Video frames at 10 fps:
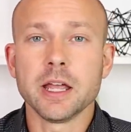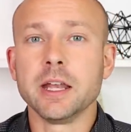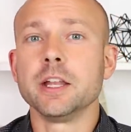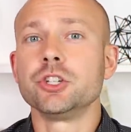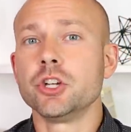
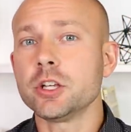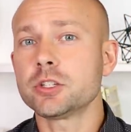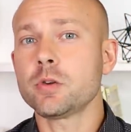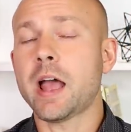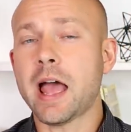And it
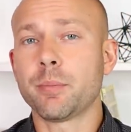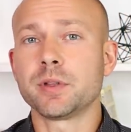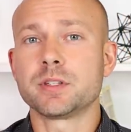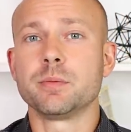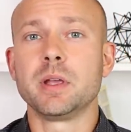just so
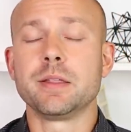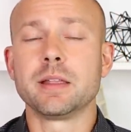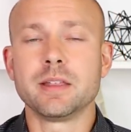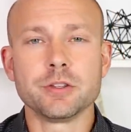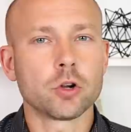happens to be
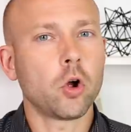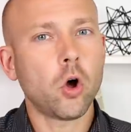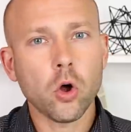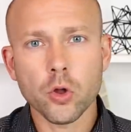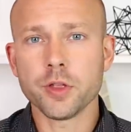that these are
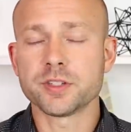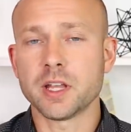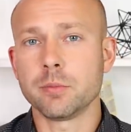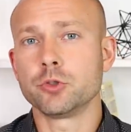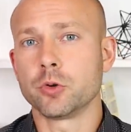all the
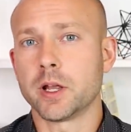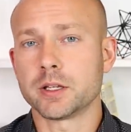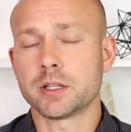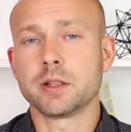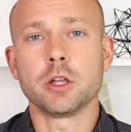same
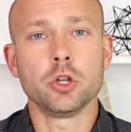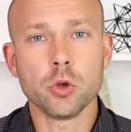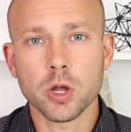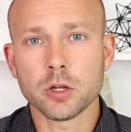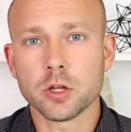drinks that
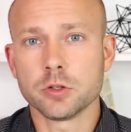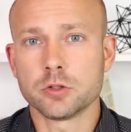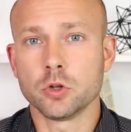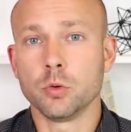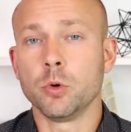you can
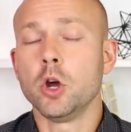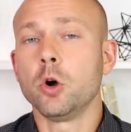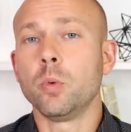consume